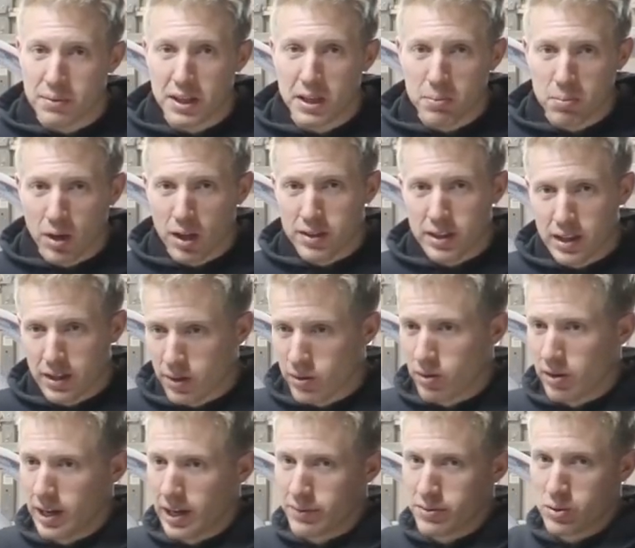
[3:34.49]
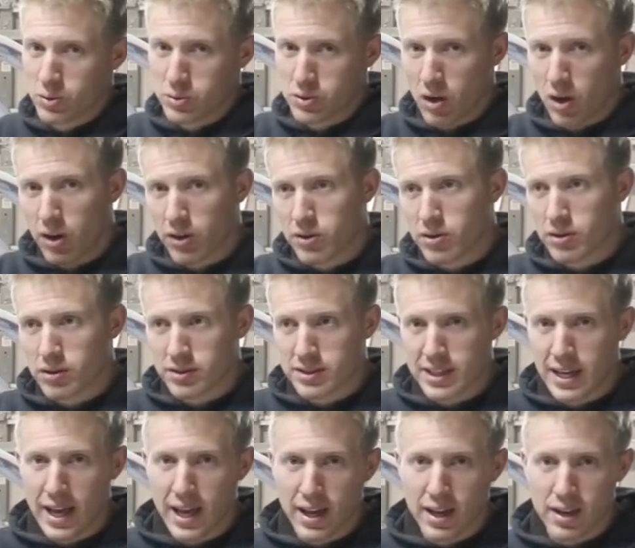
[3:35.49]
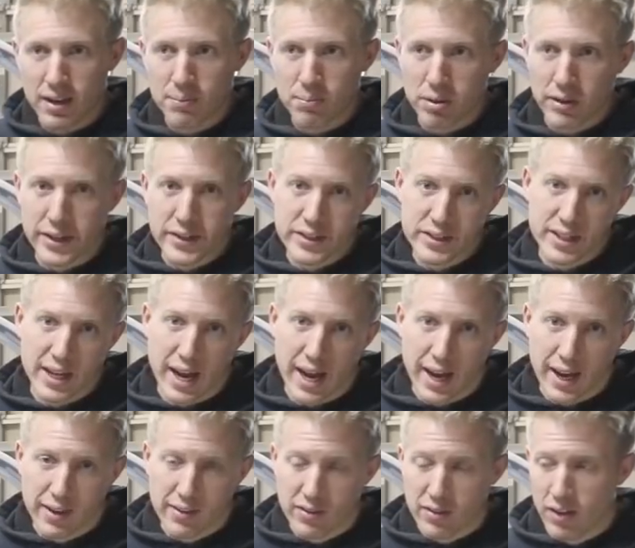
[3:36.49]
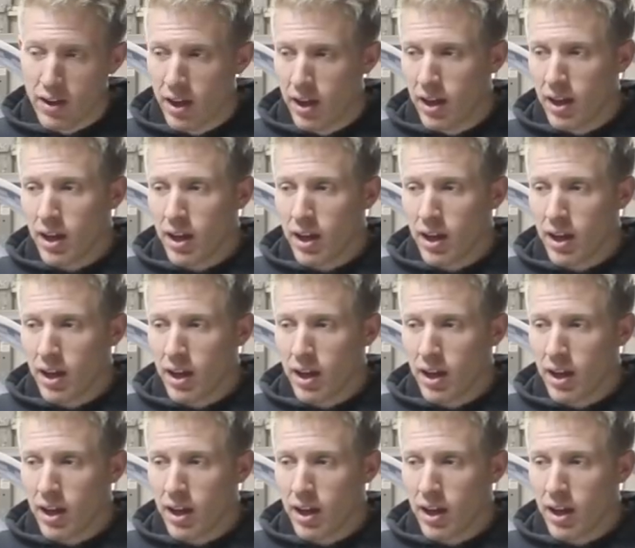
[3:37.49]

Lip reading: He bought the other half. So it was $110 plus tax